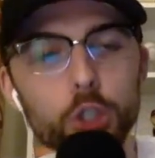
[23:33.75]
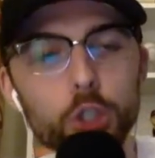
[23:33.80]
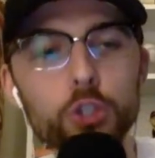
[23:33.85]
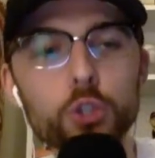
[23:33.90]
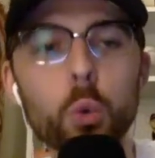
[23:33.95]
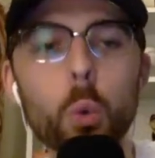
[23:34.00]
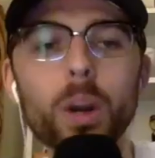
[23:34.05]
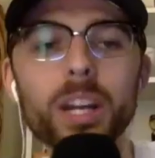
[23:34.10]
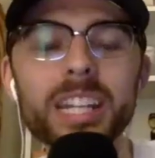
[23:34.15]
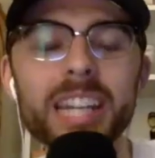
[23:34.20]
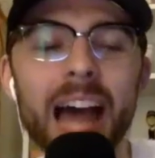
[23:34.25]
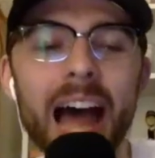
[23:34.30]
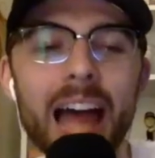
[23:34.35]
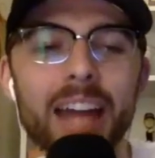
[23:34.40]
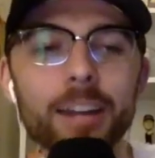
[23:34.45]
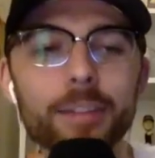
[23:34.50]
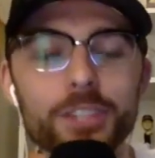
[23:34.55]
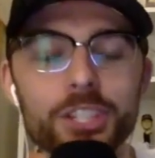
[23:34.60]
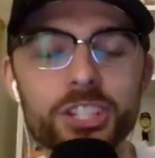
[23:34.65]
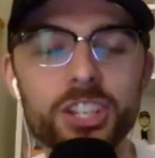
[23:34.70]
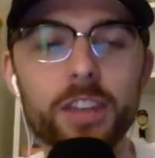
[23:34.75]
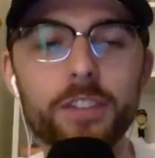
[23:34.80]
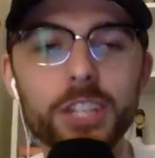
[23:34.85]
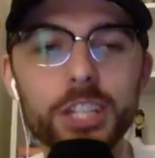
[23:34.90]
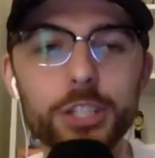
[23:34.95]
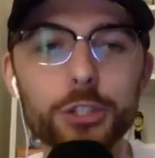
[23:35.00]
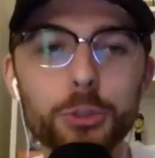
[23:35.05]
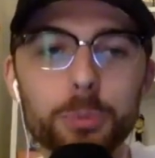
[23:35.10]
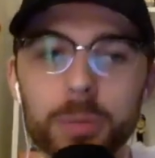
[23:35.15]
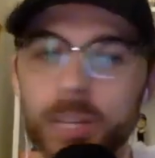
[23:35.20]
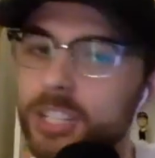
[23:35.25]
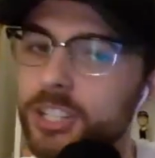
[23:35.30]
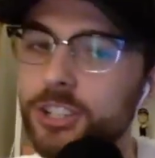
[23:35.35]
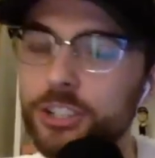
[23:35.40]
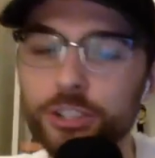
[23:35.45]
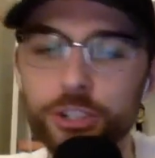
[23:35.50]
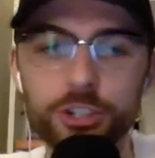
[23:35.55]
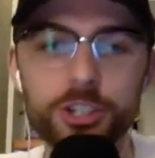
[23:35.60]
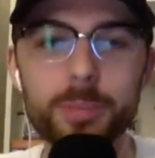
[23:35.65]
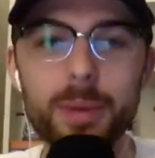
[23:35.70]
29 of his 72
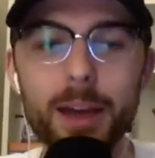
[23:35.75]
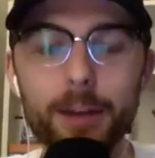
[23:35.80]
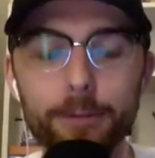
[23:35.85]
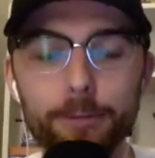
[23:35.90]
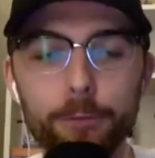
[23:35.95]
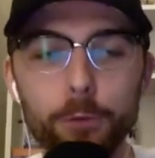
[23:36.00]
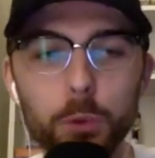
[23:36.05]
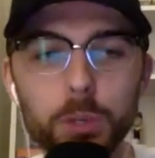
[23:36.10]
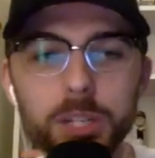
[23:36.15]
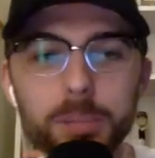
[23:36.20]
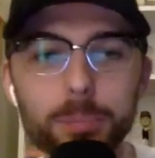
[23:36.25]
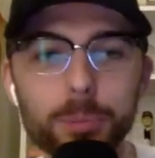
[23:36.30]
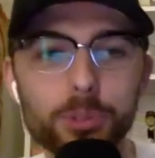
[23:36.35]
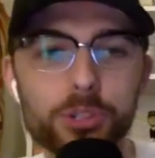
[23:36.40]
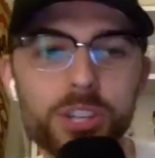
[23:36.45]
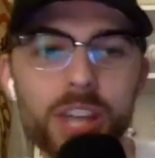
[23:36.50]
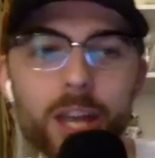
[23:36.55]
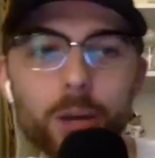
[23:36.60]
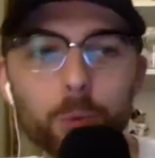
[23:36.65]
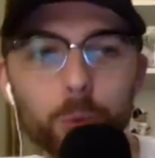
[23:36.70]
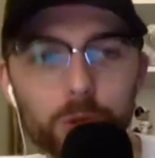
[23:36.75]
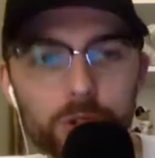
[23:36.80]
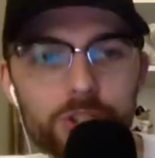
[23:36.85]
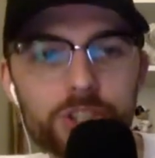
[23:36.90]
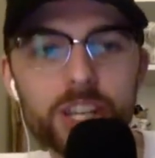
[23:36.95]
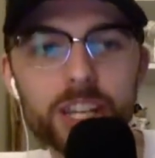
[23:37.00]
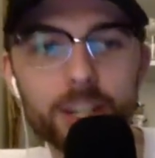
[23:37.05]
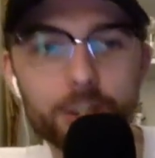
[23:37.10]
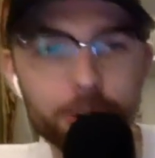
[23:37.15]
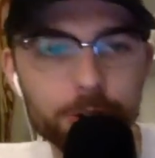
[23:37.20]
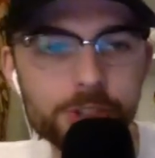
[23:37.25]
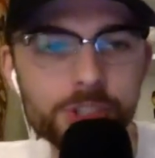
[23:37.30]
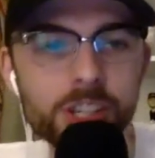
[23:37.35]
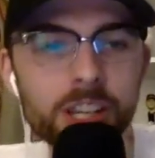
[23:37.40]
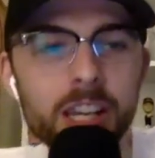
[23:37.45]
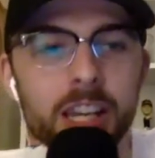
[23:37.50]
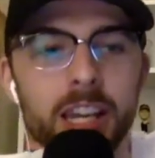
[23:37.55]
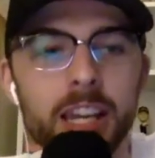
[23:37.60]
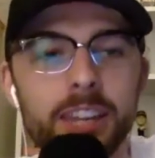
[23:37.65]
pitches, just about 40% were sinkers.